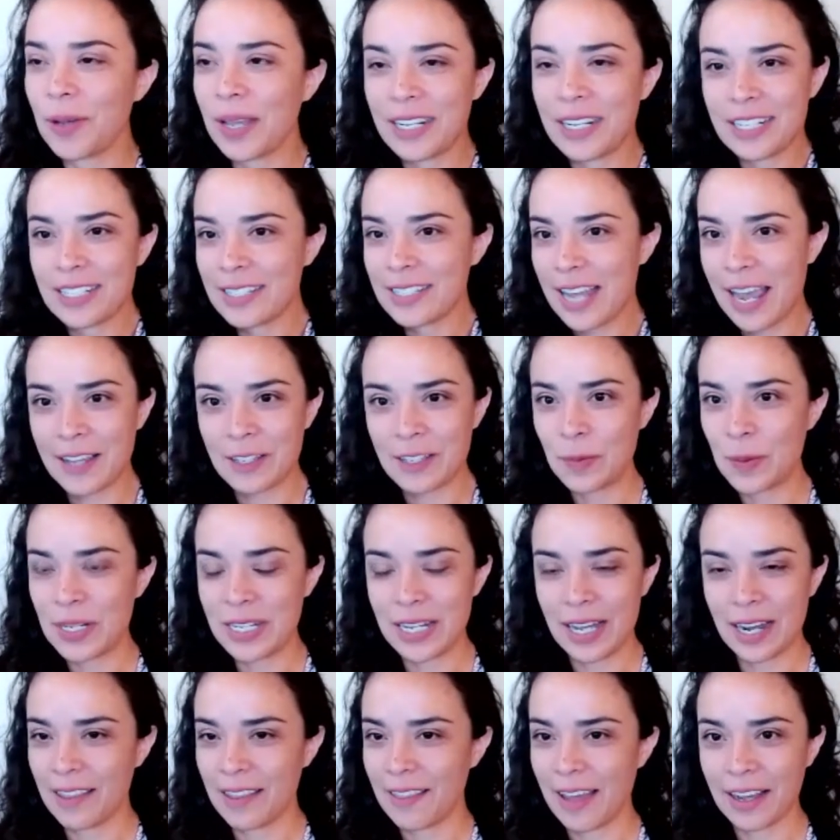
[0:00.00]
it just has to be
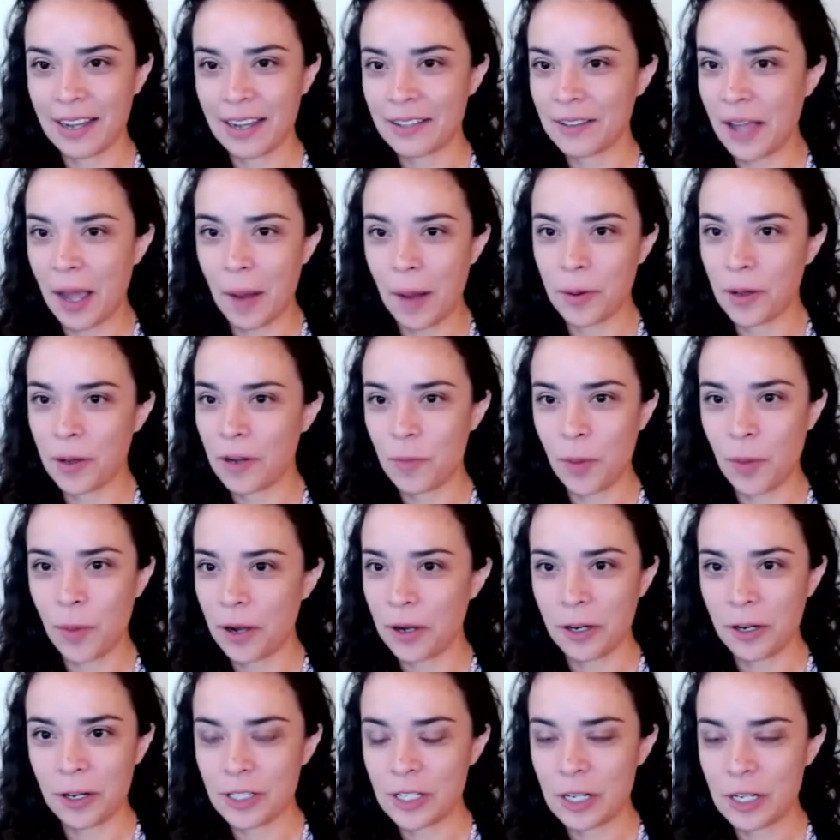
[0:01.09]
done in that collaborative
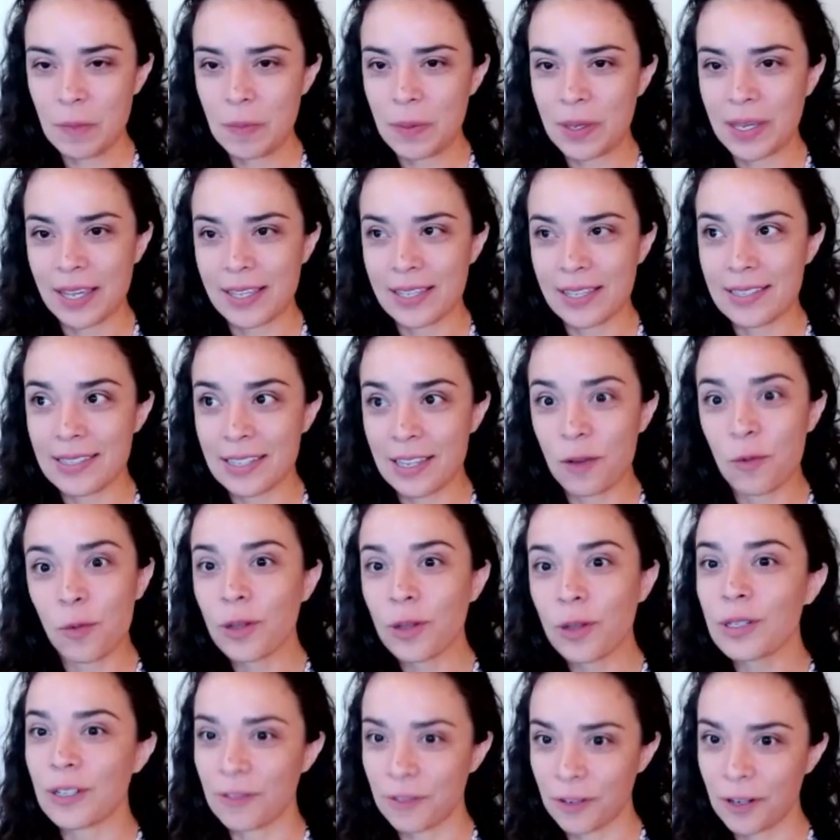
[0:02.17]
partnership because it
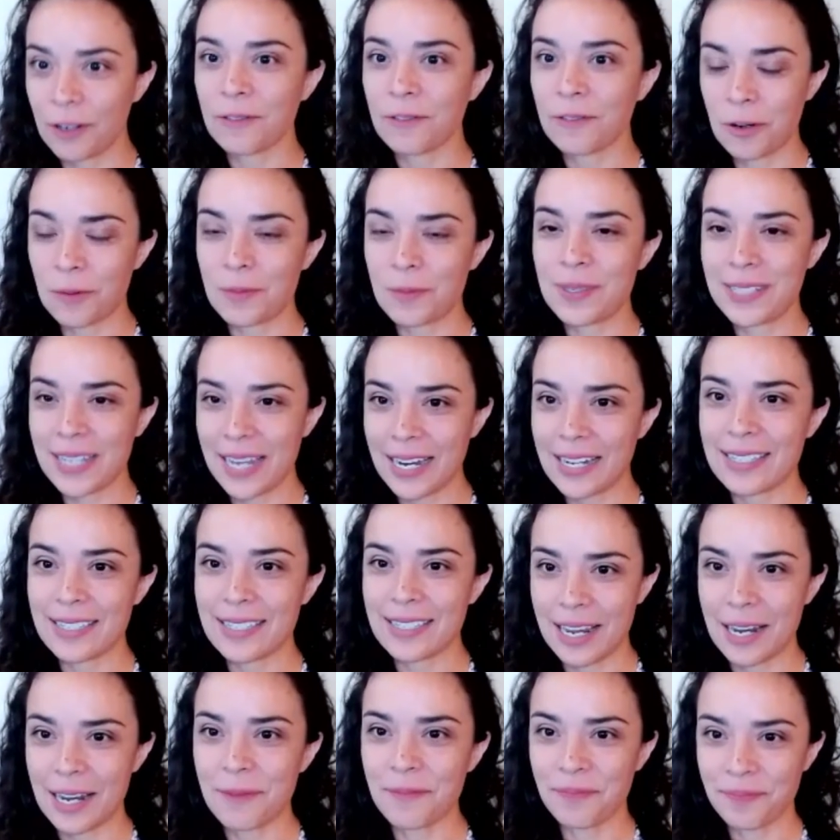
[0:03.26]
will differ from state to
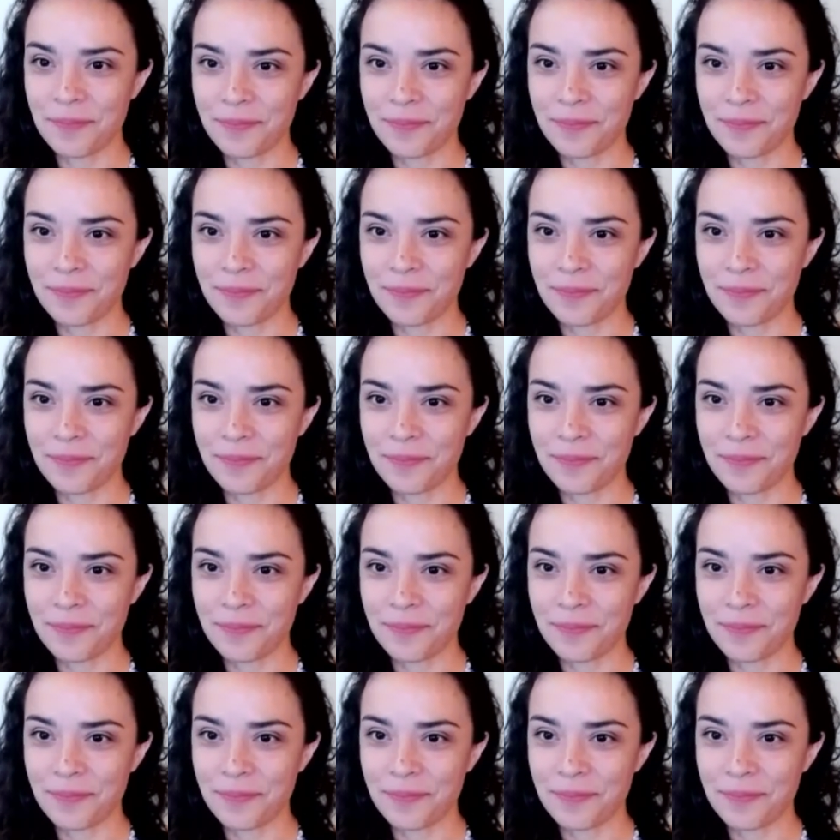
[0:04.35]
state.